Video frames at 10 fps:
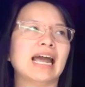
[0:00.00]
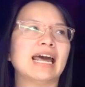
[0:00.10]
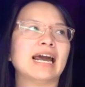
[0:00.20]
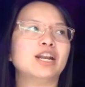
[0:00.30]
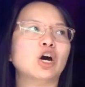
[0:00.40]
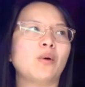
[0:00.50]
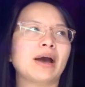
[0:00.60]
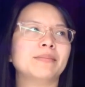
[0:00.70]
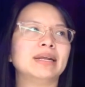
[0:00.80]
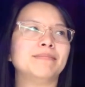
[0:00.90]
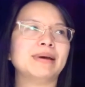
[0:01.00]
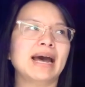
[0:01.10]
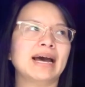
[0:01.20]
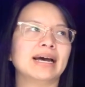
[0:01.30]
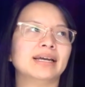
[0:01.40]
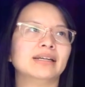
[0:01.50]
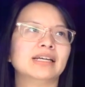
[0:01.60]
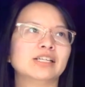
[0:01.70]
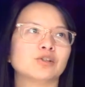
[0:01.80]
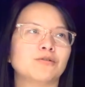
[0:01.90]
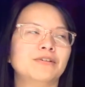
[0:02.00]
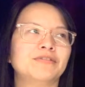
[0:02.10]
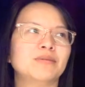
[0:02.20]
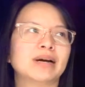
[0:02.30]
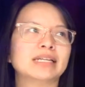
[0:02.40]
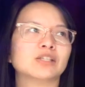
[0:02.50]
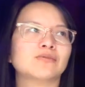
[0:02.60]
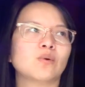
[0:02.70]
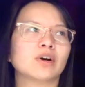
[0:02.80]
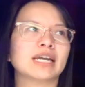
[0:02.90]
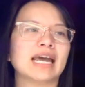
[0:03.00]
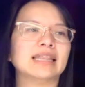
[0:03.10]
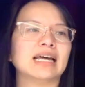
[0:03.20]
and I know how many bad, so 50 minus 4 again,